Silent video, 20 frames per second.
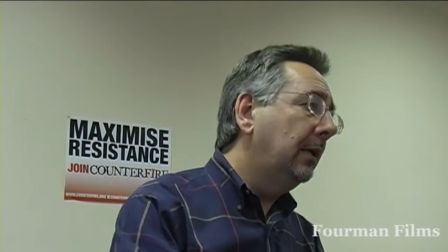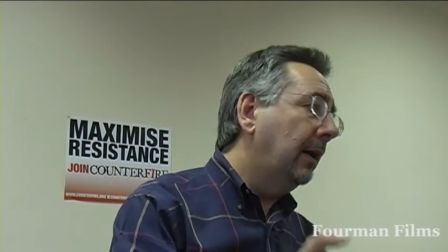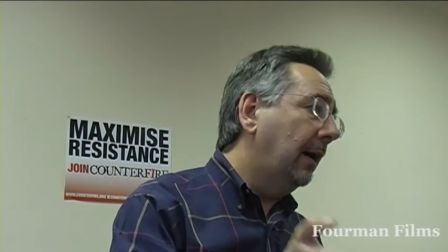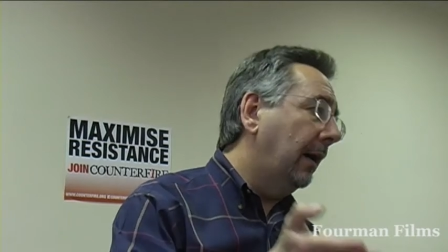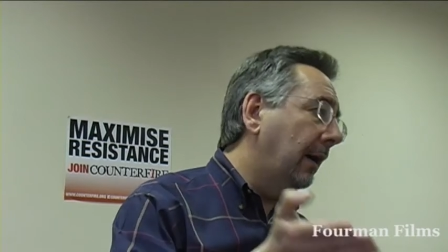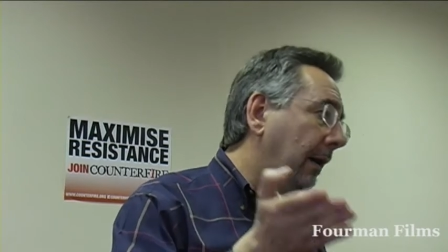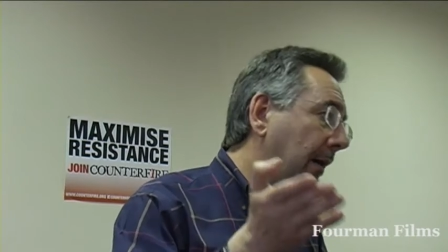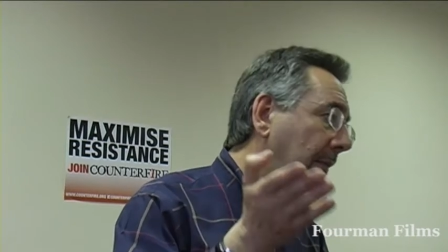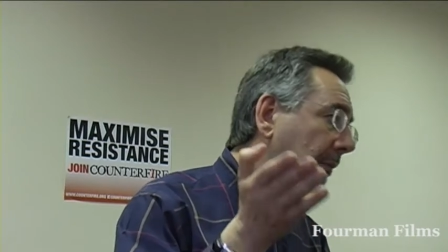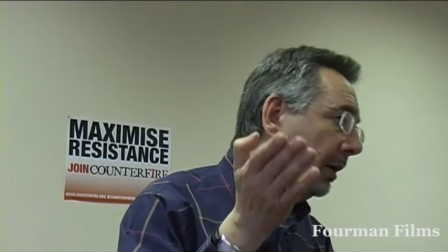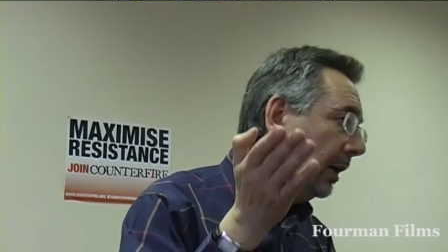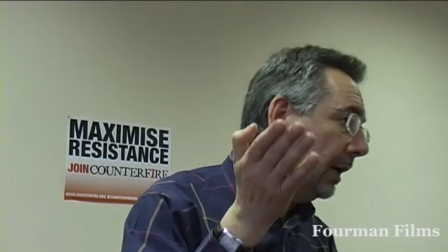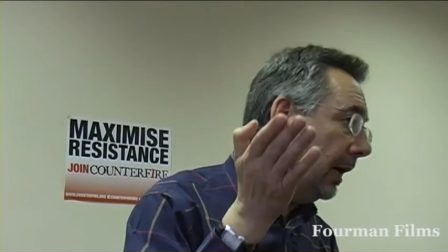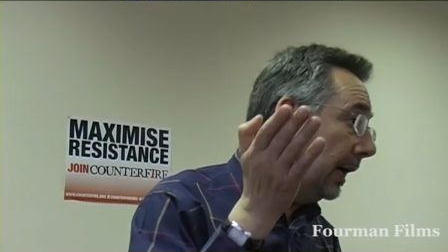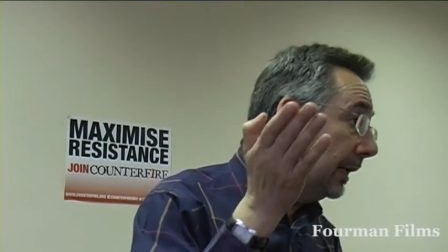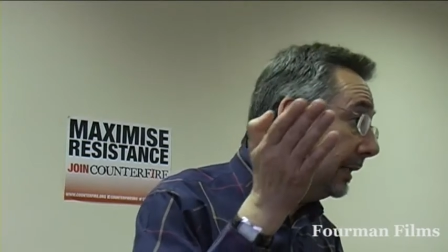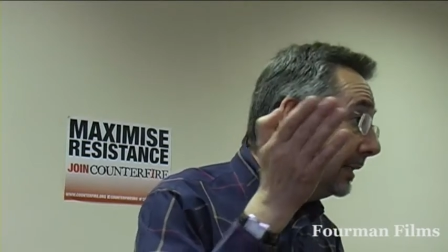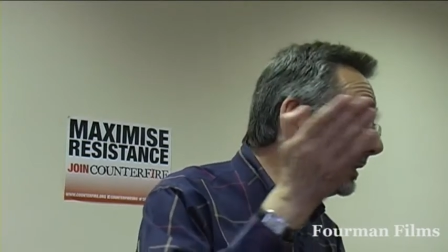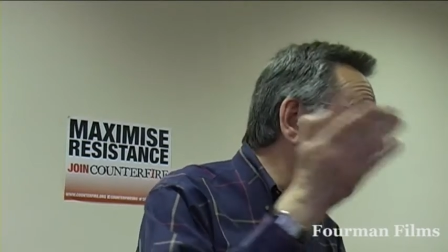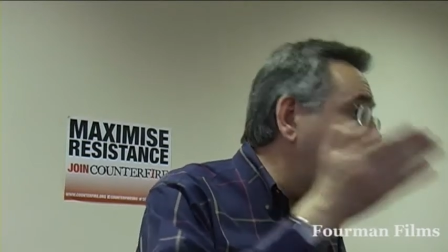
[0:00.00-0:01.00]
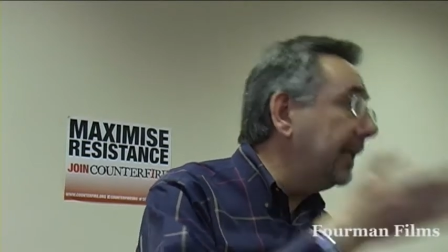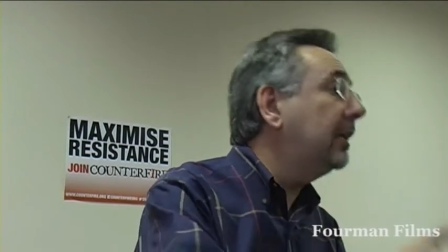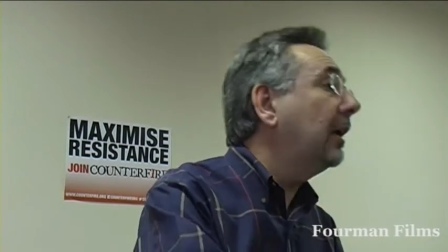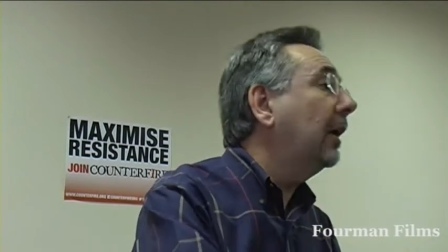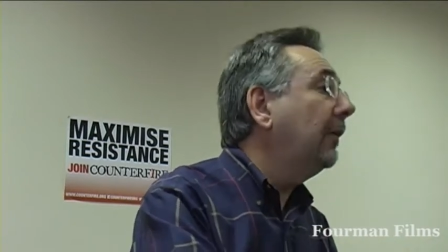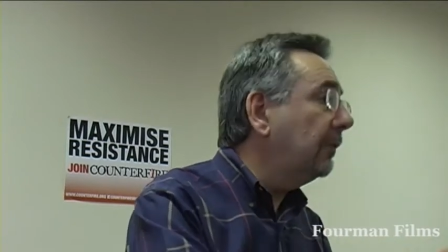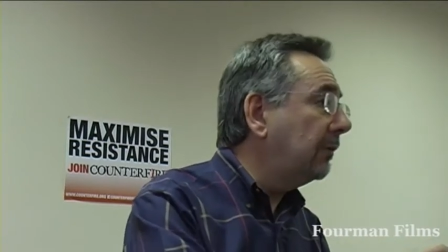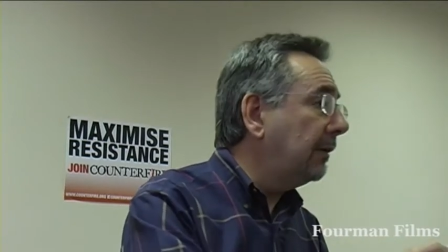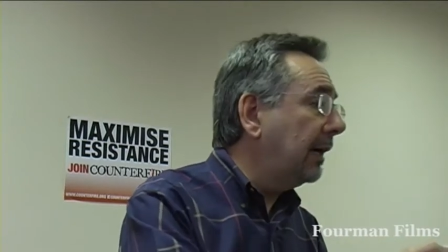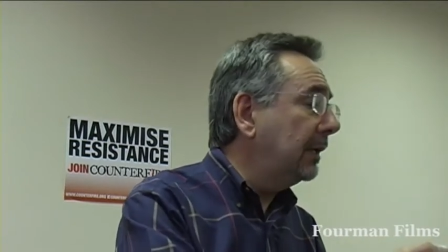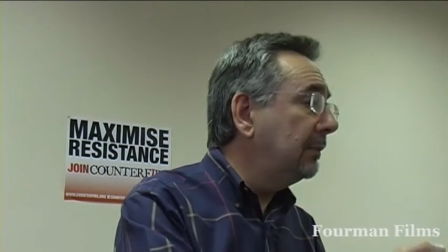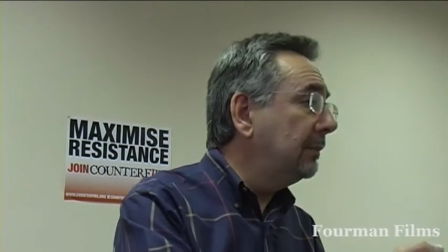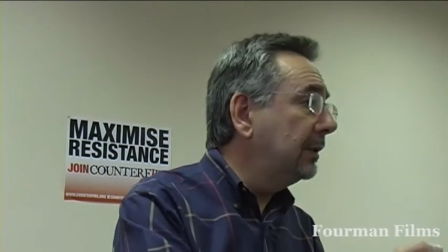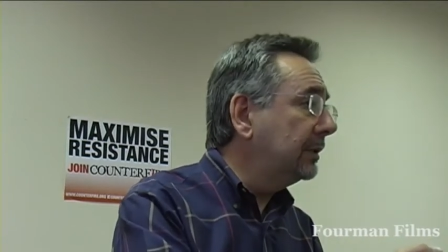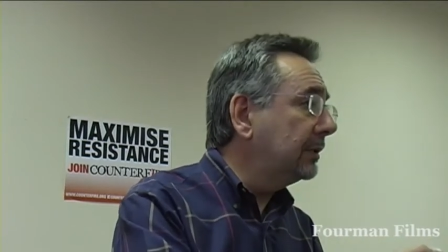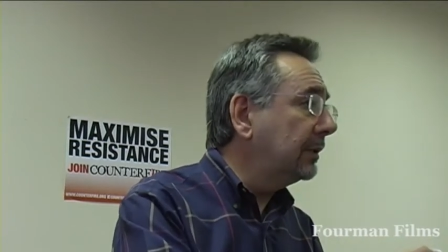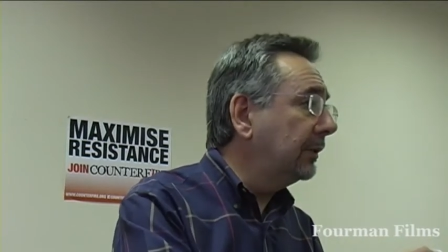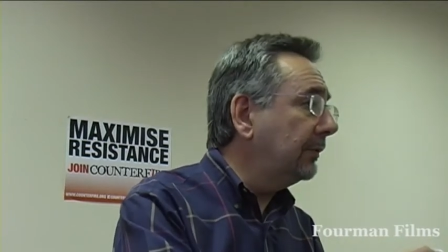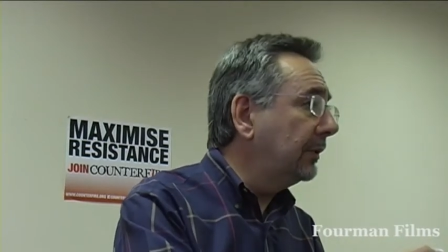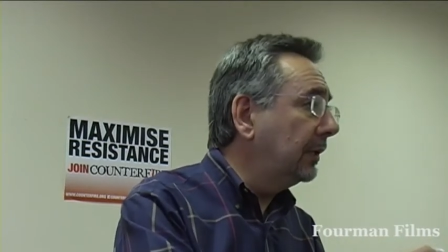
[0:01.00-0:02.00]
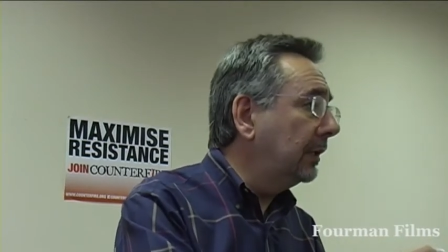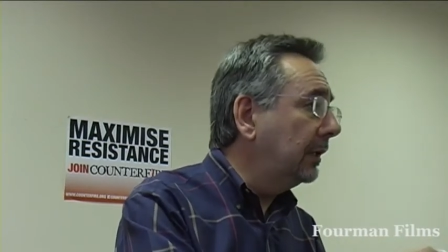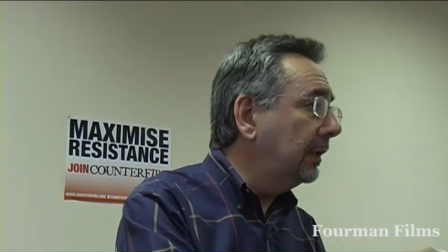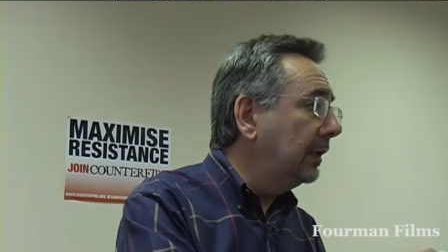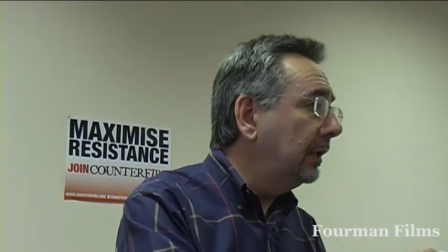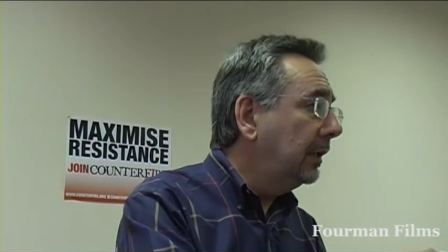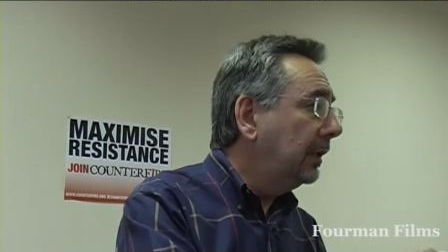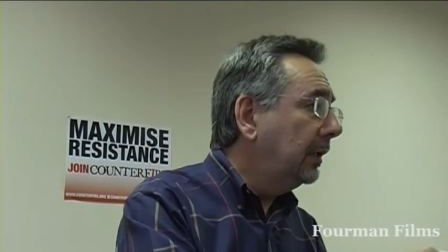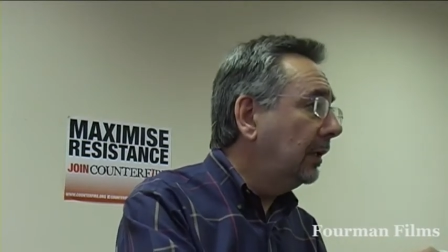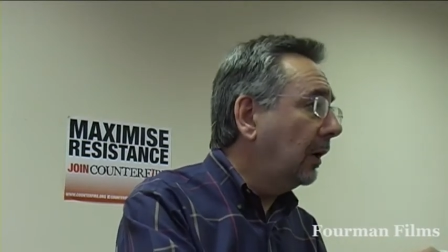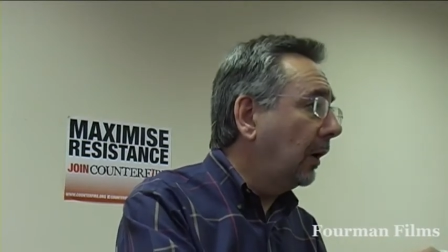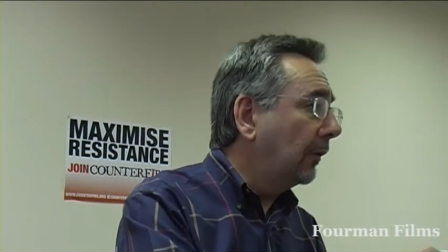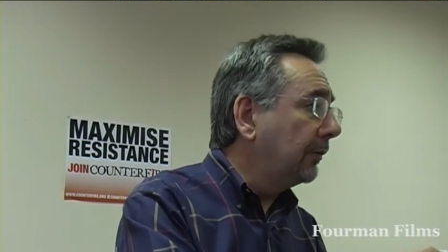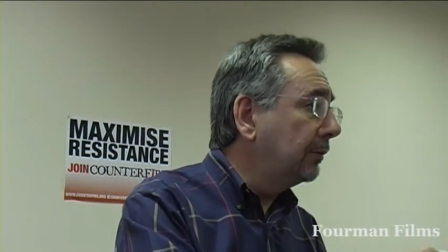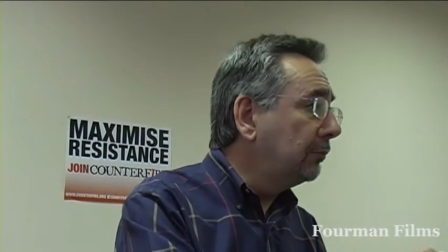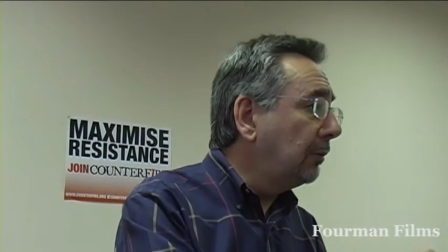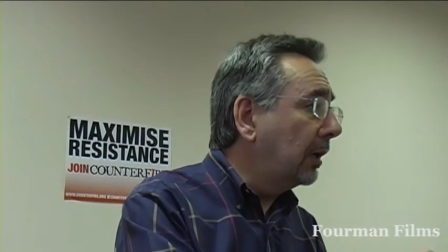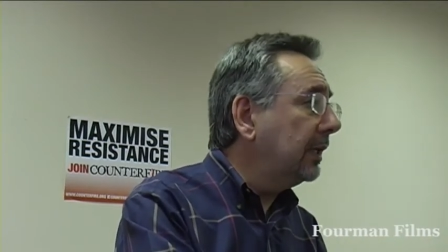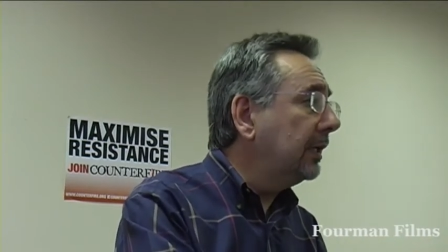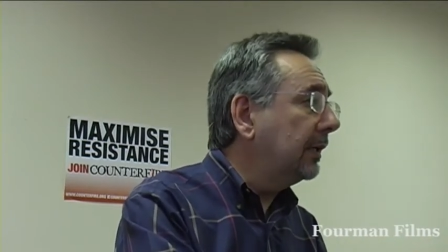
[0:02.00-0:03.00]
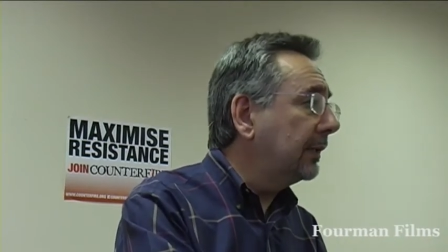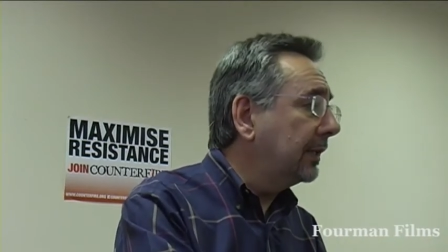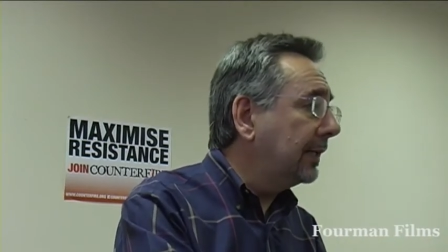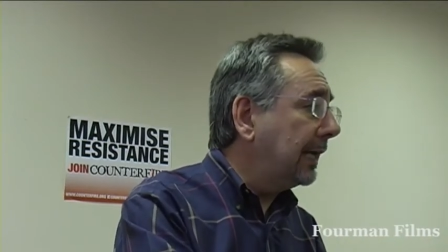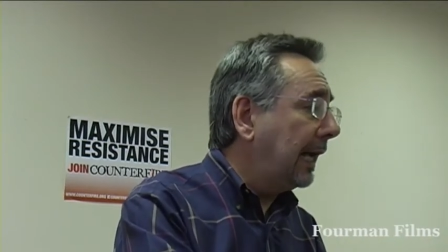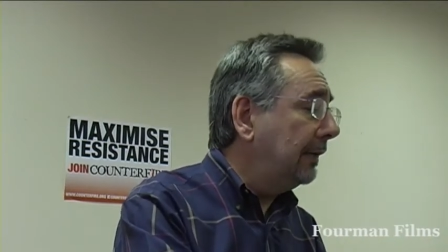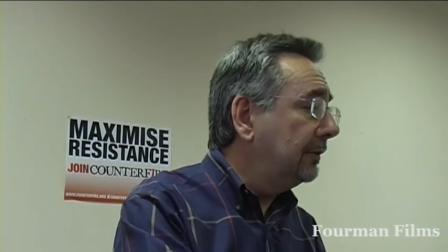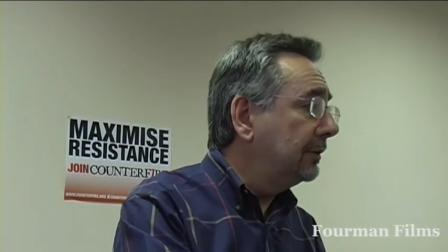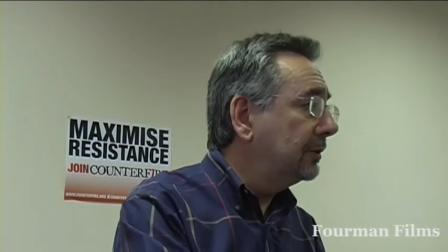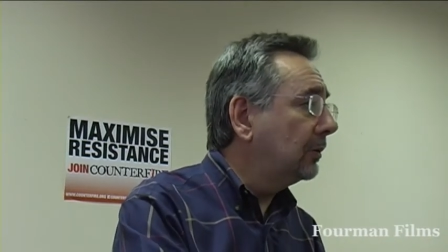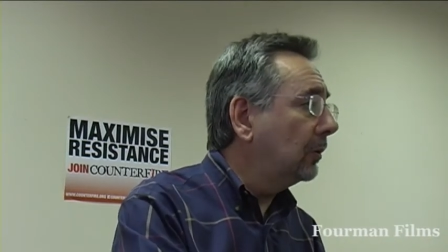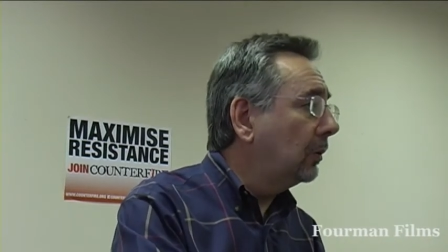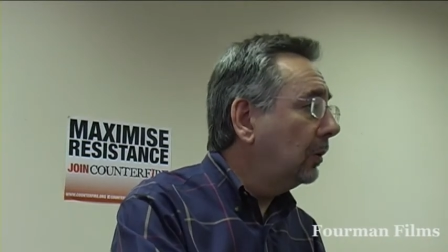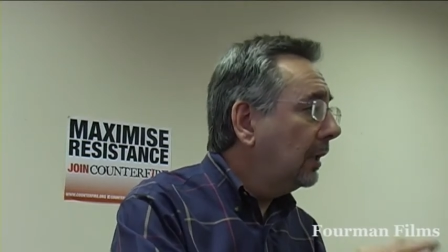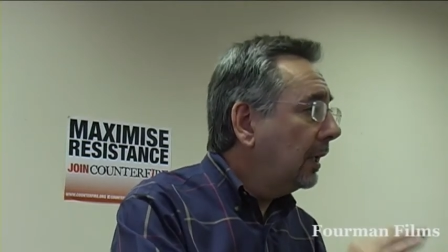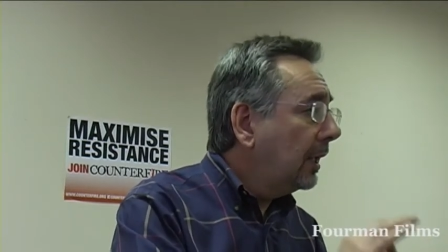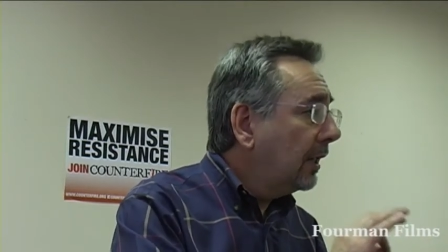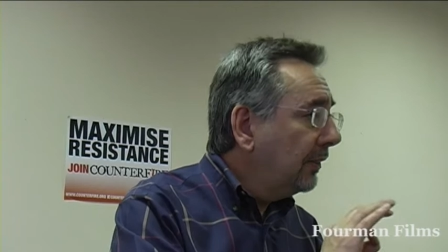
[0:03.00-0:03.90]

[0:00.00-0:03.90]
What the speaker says: and take over elements of the running of the council,